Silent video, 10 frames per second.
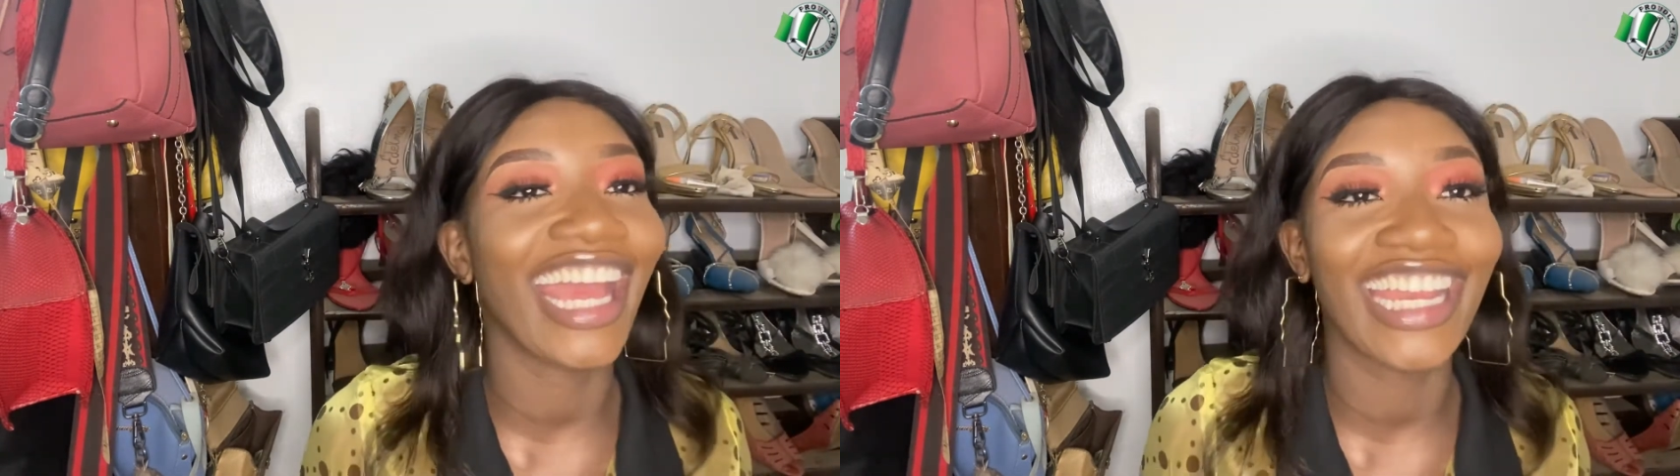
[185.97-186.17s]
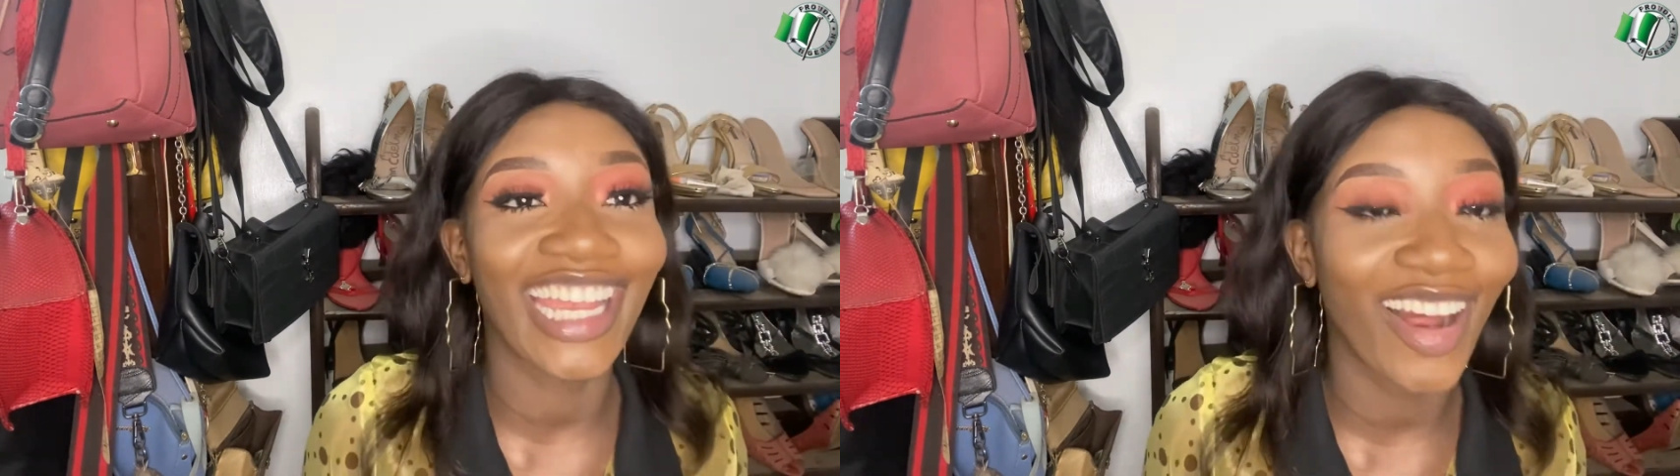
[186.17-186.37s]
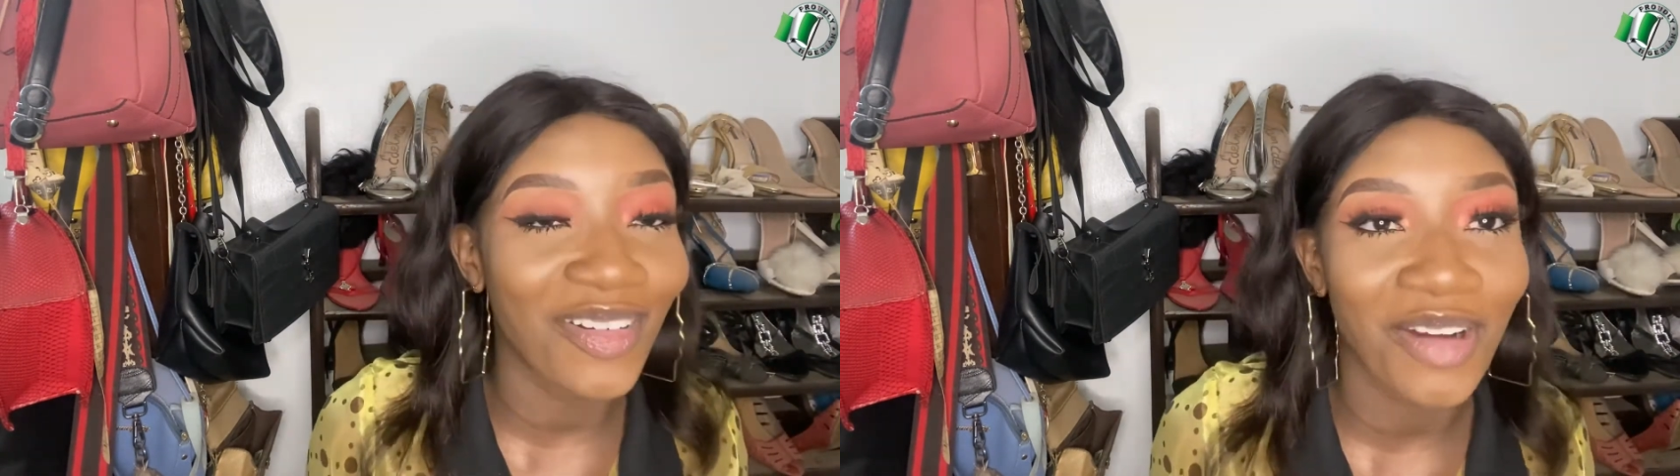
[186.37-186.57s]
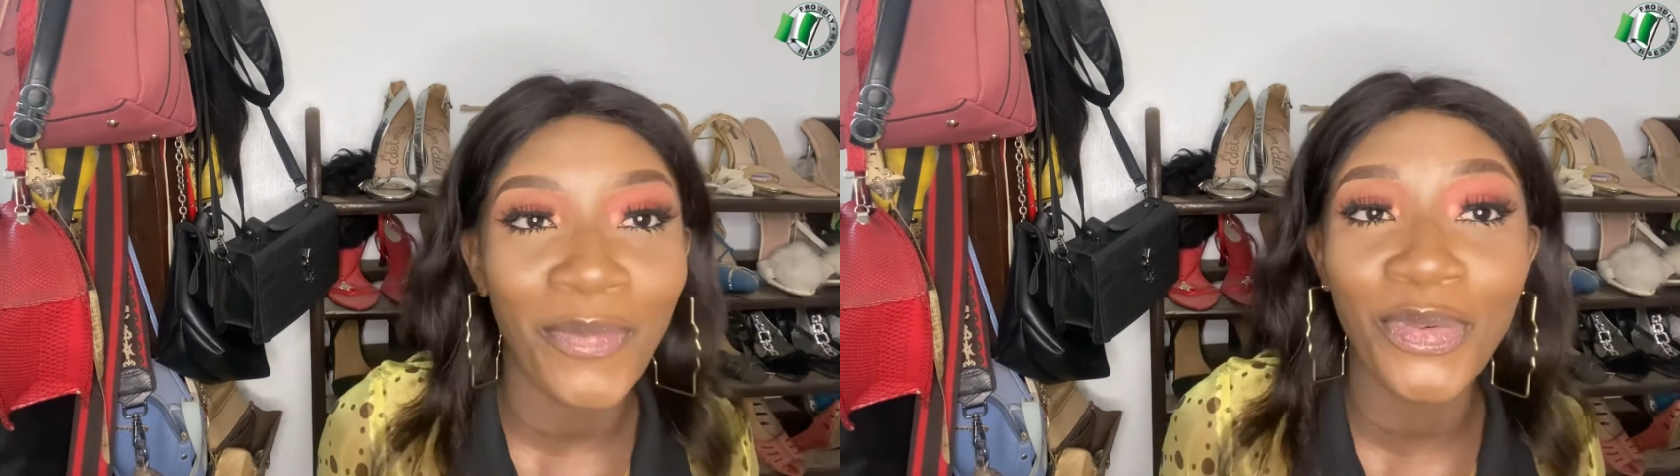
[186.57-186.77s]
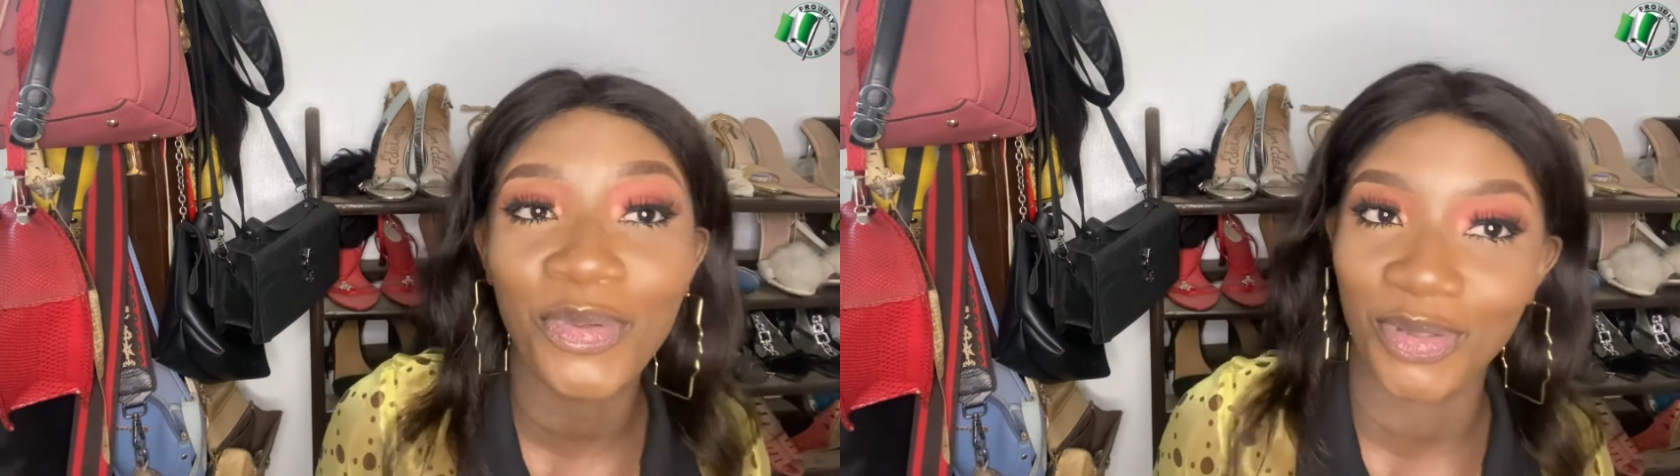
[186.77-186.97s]

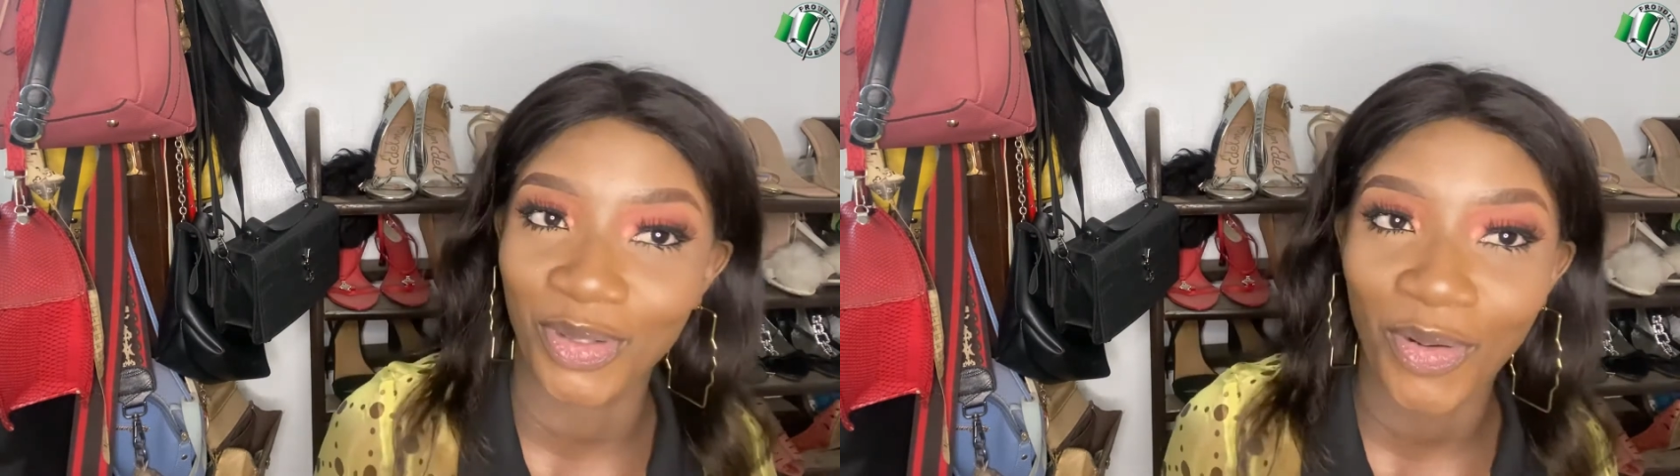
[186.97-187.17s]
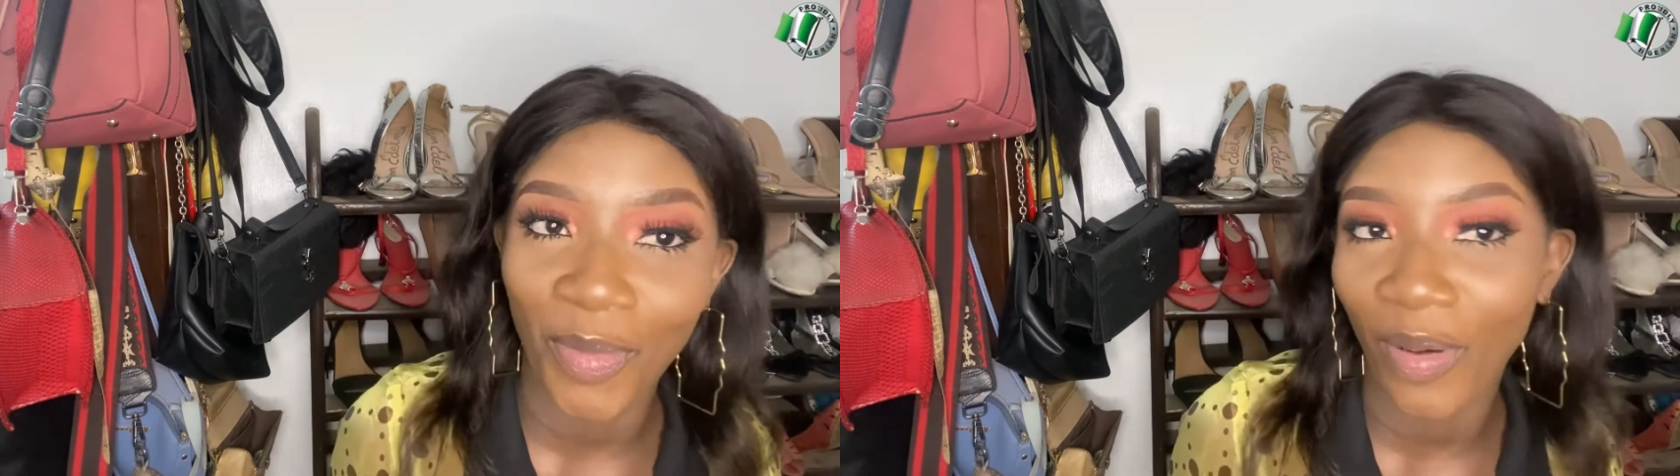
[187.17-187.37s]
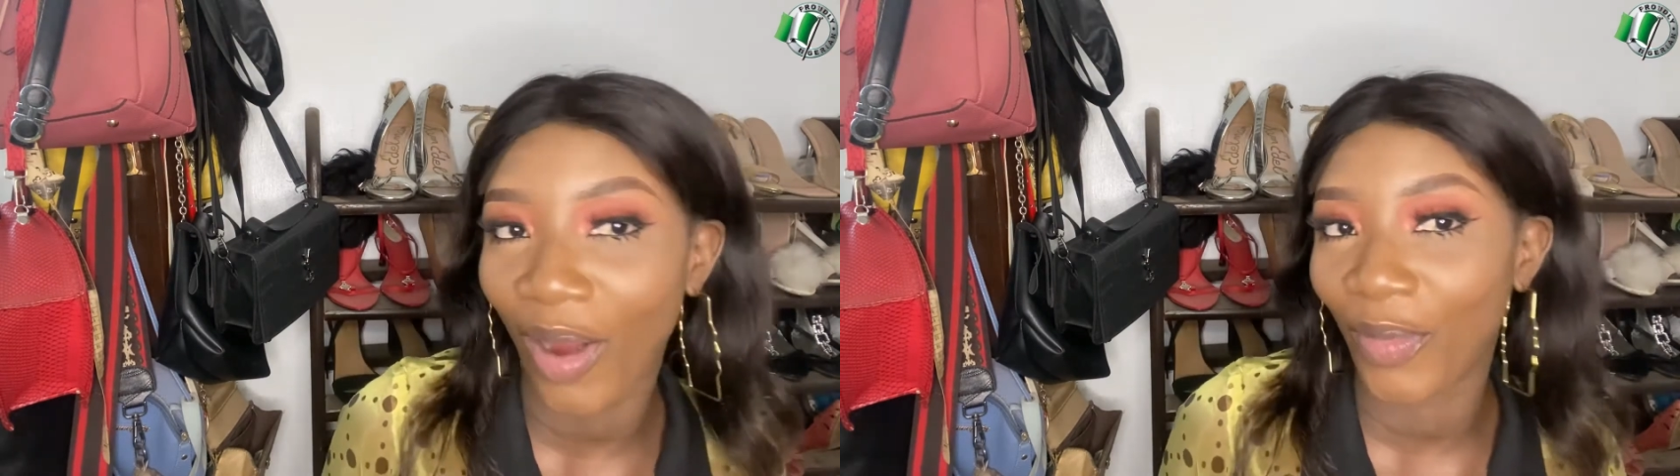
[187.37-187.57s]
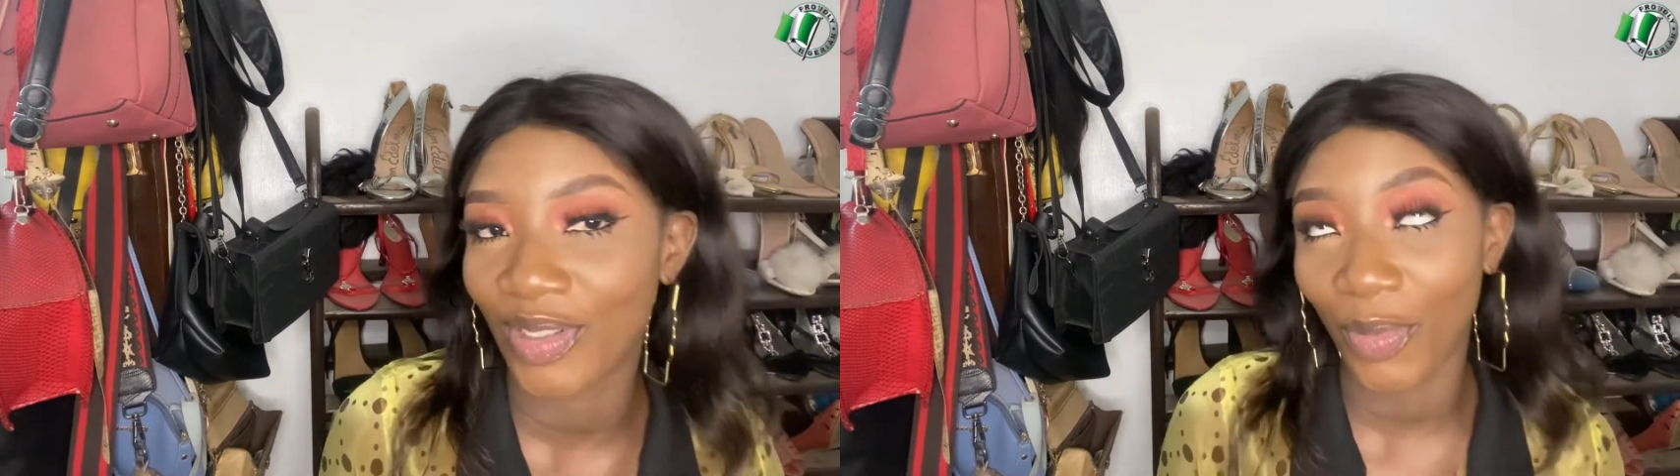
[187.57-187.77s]
so